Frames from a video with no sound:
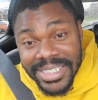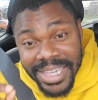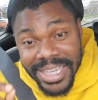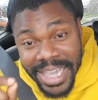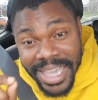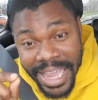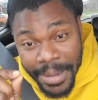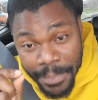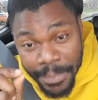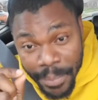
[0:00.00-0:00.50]

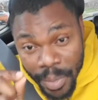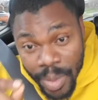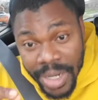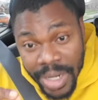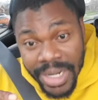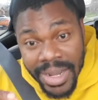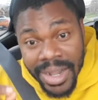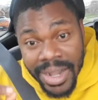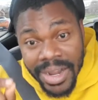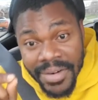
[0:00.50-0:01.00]
Yet we are
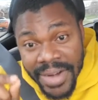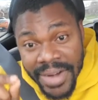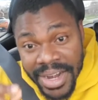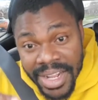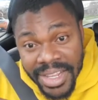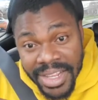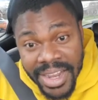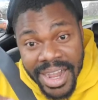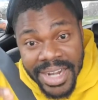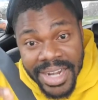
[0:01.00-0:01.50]
the
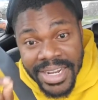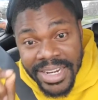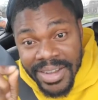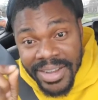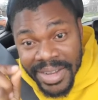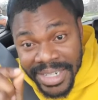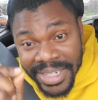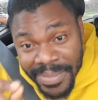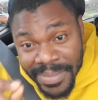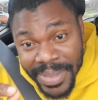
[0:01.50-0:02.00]
fastest
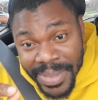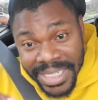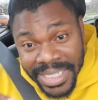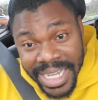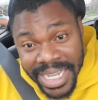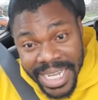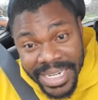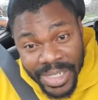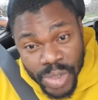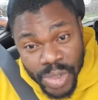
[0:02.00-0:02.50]

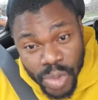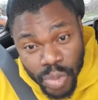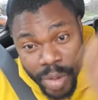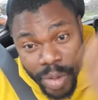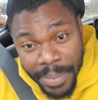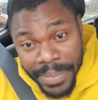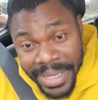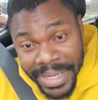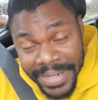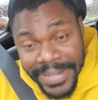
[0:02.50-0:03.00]
in pulling
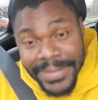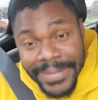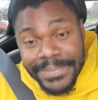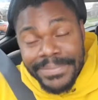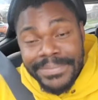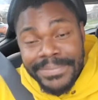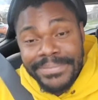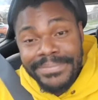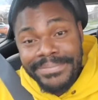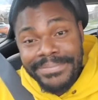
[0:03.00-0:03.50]
our credit
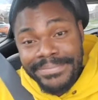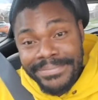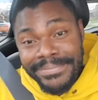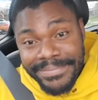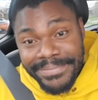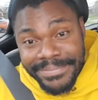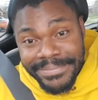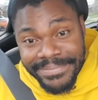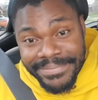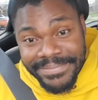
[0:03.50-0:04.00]
card and our
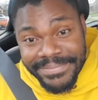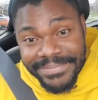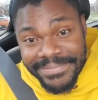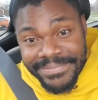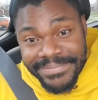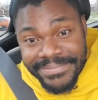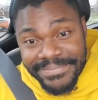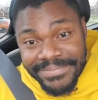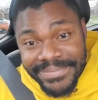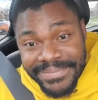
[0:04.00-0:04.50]
debit
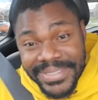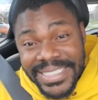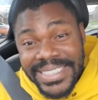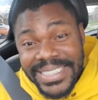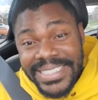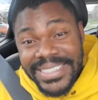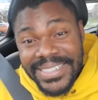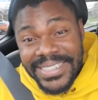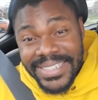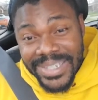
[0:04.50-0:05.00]
card and
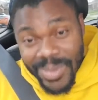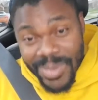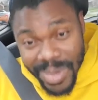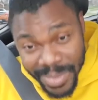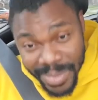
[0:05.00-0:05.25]
swiping them.